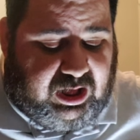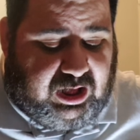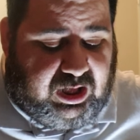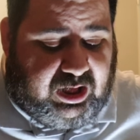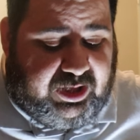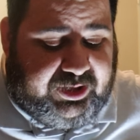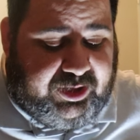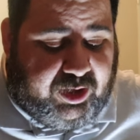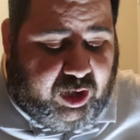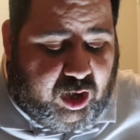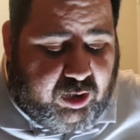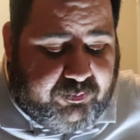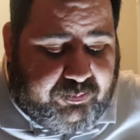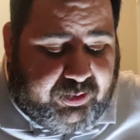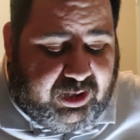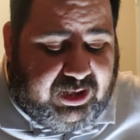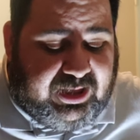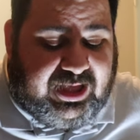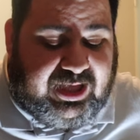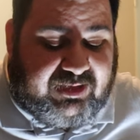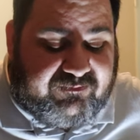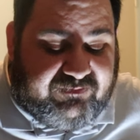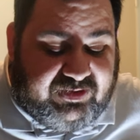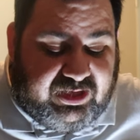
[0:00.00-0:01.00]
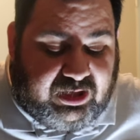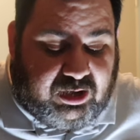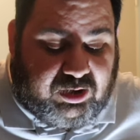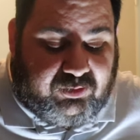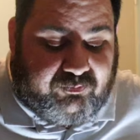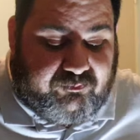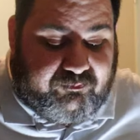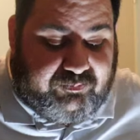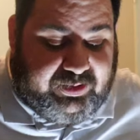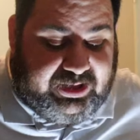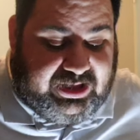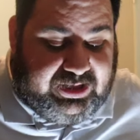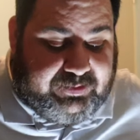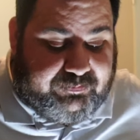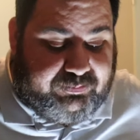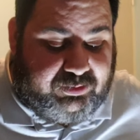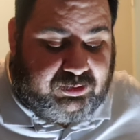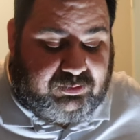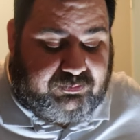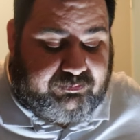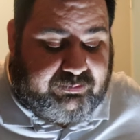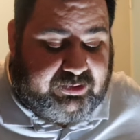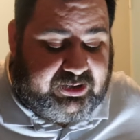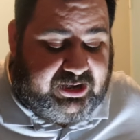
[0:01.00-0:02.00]
I hope I have helped
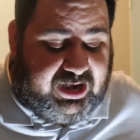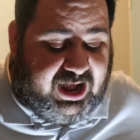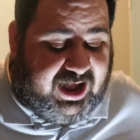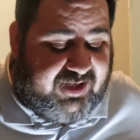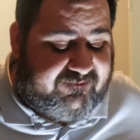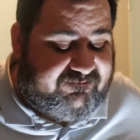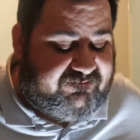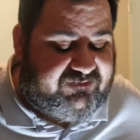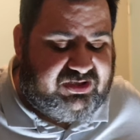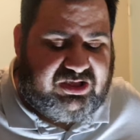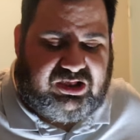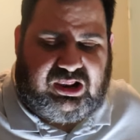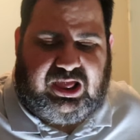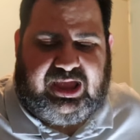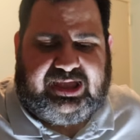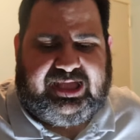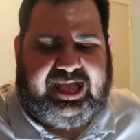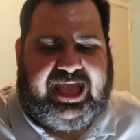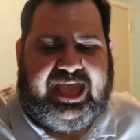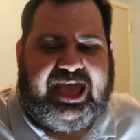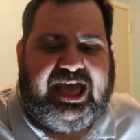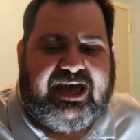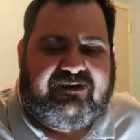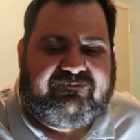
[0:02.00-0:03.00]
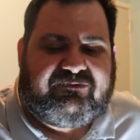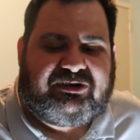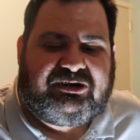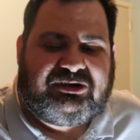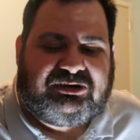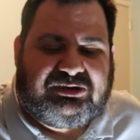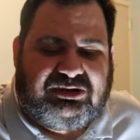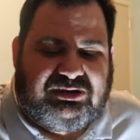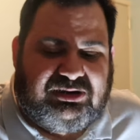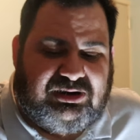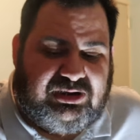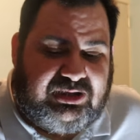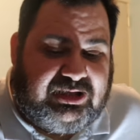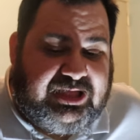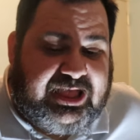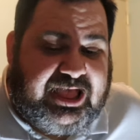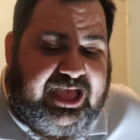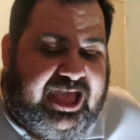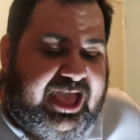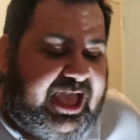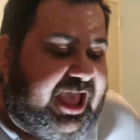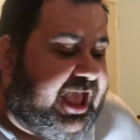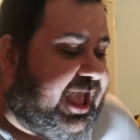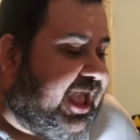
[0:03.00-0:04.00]
people, but I feel like I haven't,
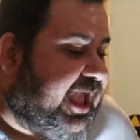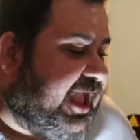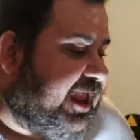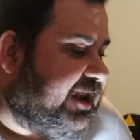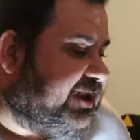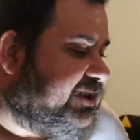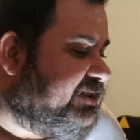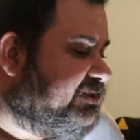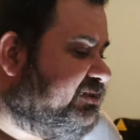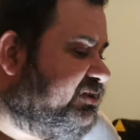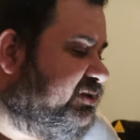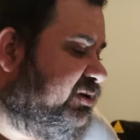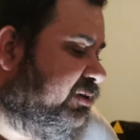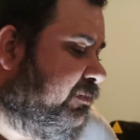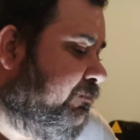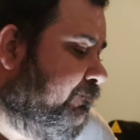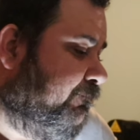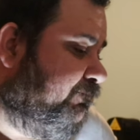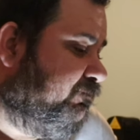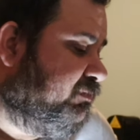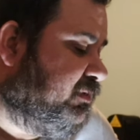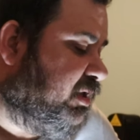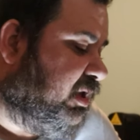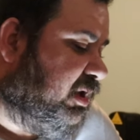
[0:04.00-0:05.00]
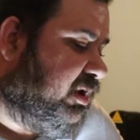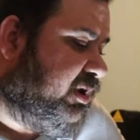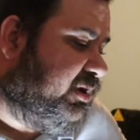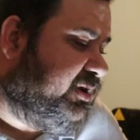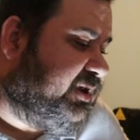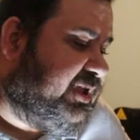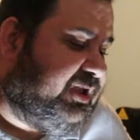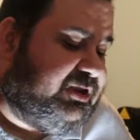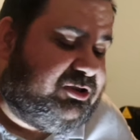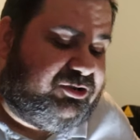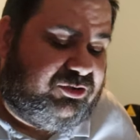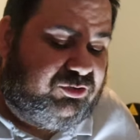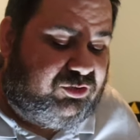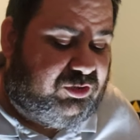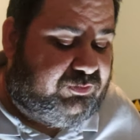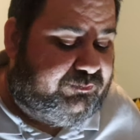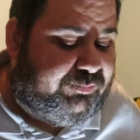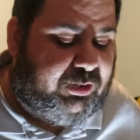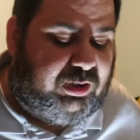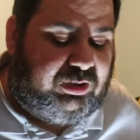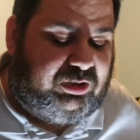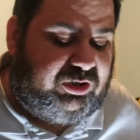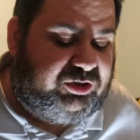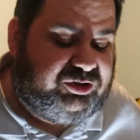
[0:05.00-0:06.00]
and I need to
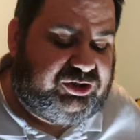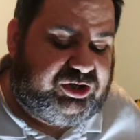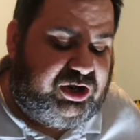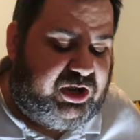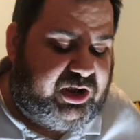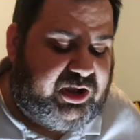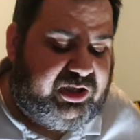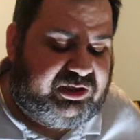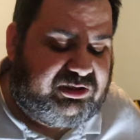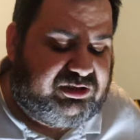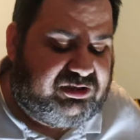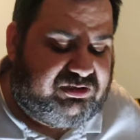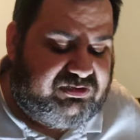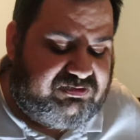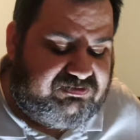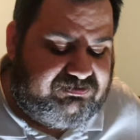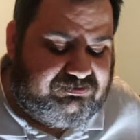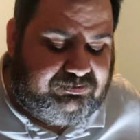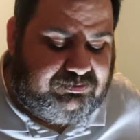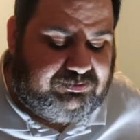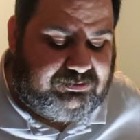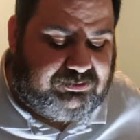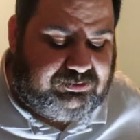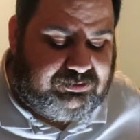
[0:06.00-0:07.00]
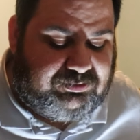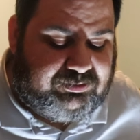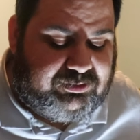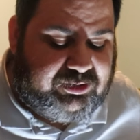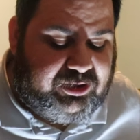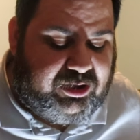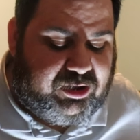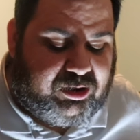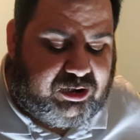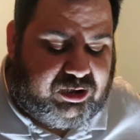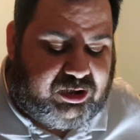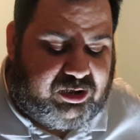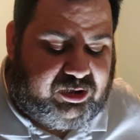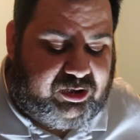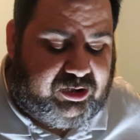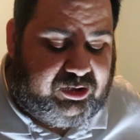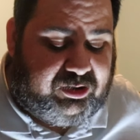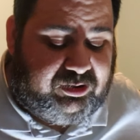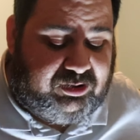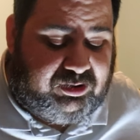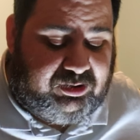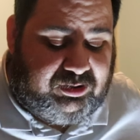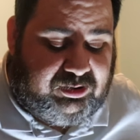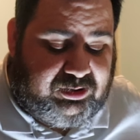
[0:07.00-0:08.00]
apologize, you
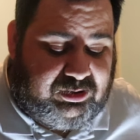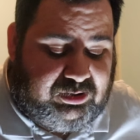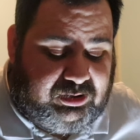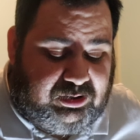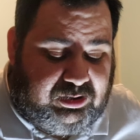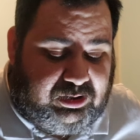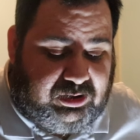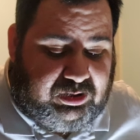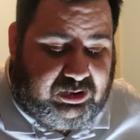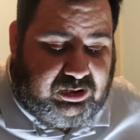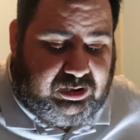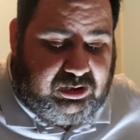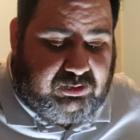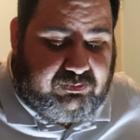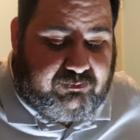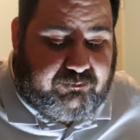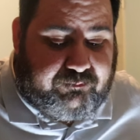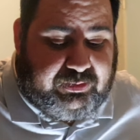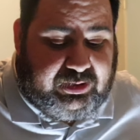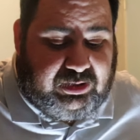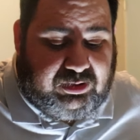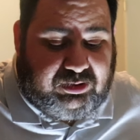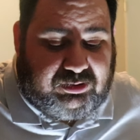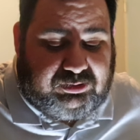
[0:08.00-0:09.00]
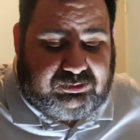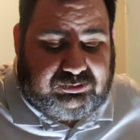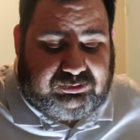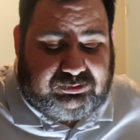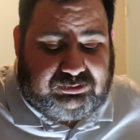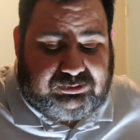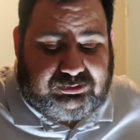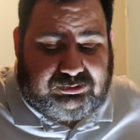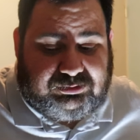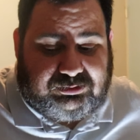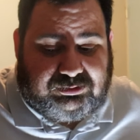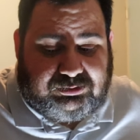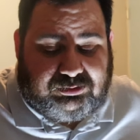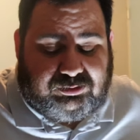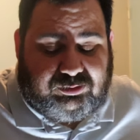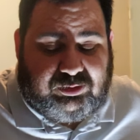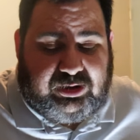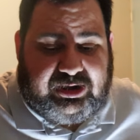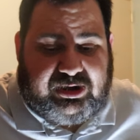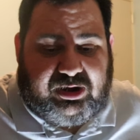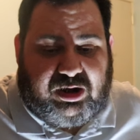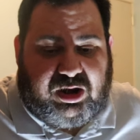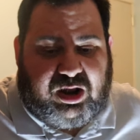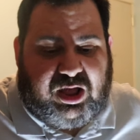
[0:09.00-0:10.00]
know, but
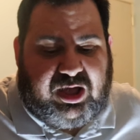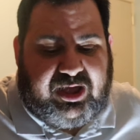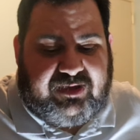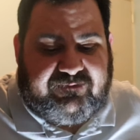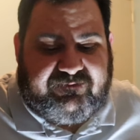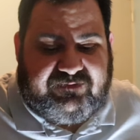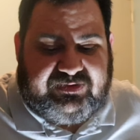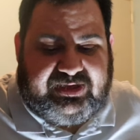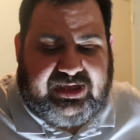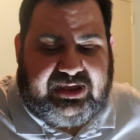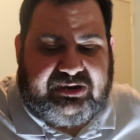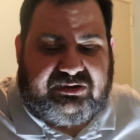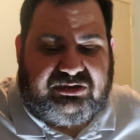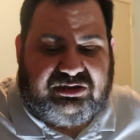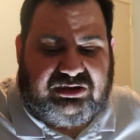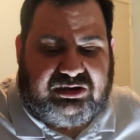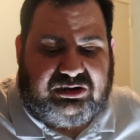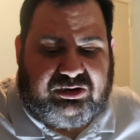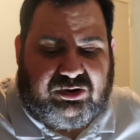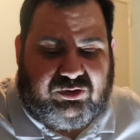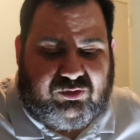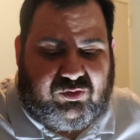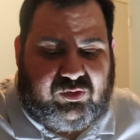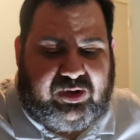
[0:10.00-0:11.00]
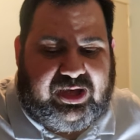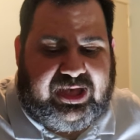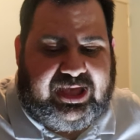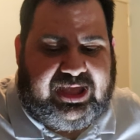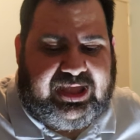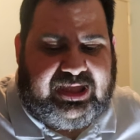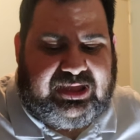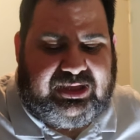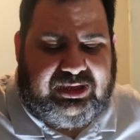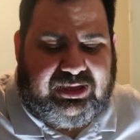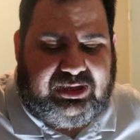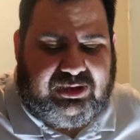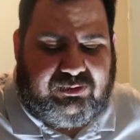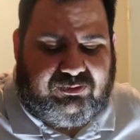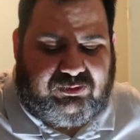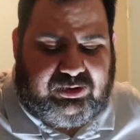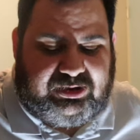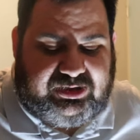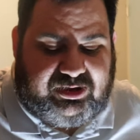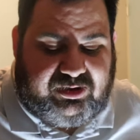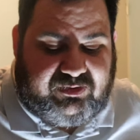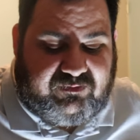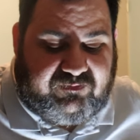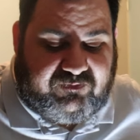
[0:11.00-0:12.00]
when life gets in the way, and
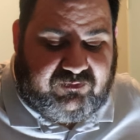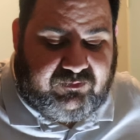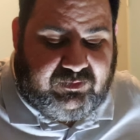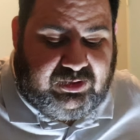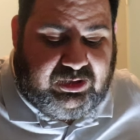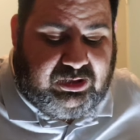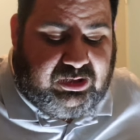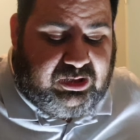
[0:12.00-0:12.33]
when you've